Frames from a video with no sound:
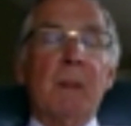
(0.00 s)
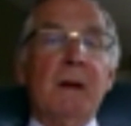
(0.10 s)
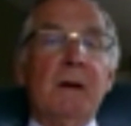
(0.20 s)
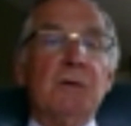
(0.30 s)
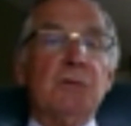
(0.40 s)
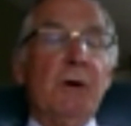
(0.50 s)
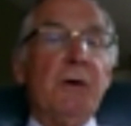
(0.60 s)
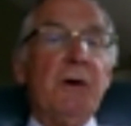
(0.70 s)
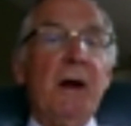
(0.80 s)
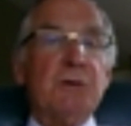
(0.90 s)
So I'm
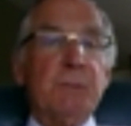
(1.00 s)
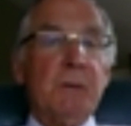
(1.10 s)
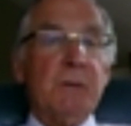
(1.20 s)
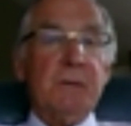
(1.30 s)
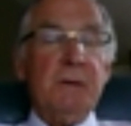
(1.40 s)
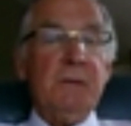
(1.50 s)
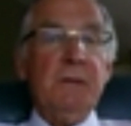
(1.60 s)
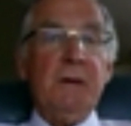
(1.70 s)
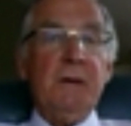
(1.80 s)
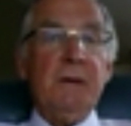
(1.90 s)
not an expert
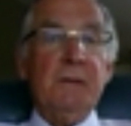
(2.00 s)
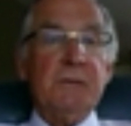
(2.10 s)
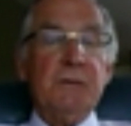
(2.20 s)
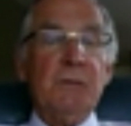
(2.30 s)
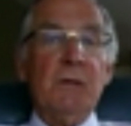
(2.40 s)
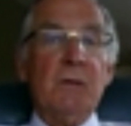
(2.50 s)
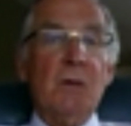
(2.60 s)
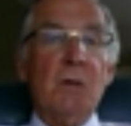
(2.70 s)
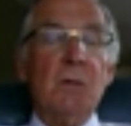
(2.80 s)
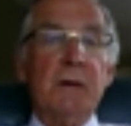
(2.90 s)
in the Civil
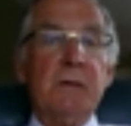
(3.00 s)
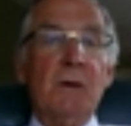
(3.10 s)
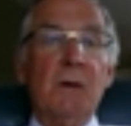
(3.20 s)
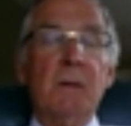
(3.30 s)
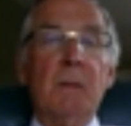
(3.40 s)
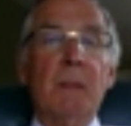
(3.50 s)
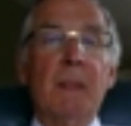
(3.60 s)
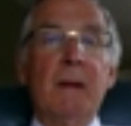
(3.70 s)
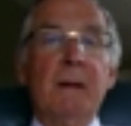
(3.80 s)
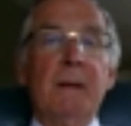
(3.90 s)
Code at all.
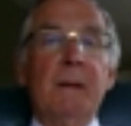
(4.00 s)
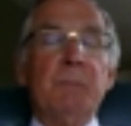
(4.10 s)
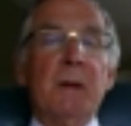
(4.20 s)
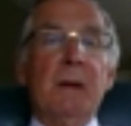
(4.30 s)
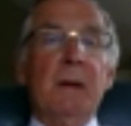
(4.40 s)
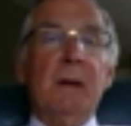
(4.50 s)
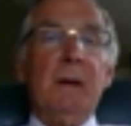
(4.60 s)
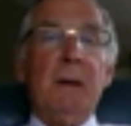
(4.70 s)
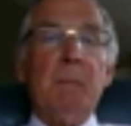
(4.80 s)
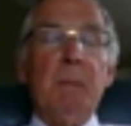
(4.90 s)

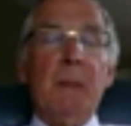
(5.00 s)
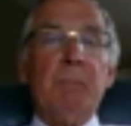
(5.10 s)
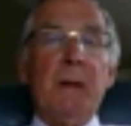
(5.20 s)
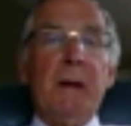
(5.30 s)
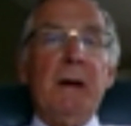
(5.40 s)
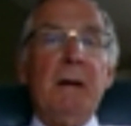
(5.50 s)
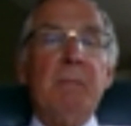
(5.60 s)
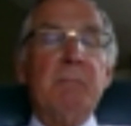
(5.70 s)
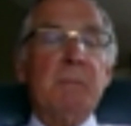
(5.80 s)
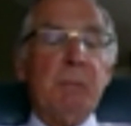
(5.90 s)
And
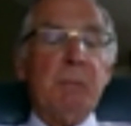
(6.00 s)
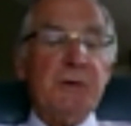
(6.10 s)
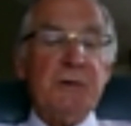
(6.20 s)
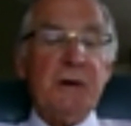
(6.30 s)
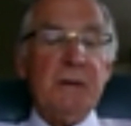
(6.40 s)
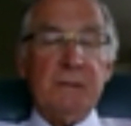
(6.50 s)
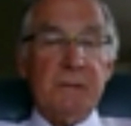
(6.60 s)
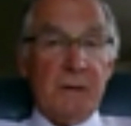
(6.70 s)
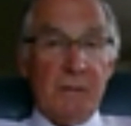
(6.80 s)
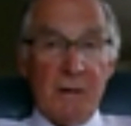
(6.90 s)
I appreciate that
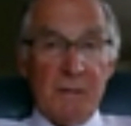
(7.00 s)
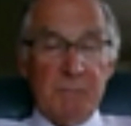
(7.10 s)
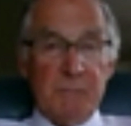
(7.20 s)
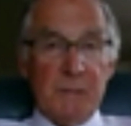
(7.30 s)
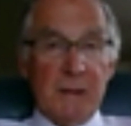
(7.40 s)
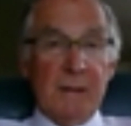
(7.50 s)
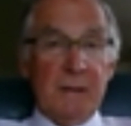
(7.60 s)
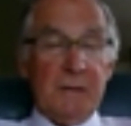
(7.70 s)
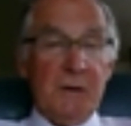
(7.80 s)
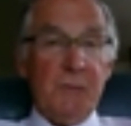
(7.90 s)
there are
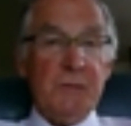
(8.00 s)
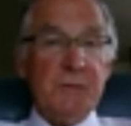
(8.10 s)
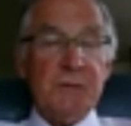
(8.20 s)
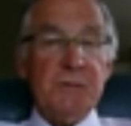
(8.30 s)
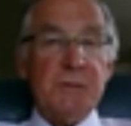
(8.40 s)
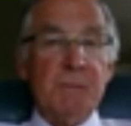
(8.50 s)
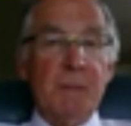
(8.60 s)
differences.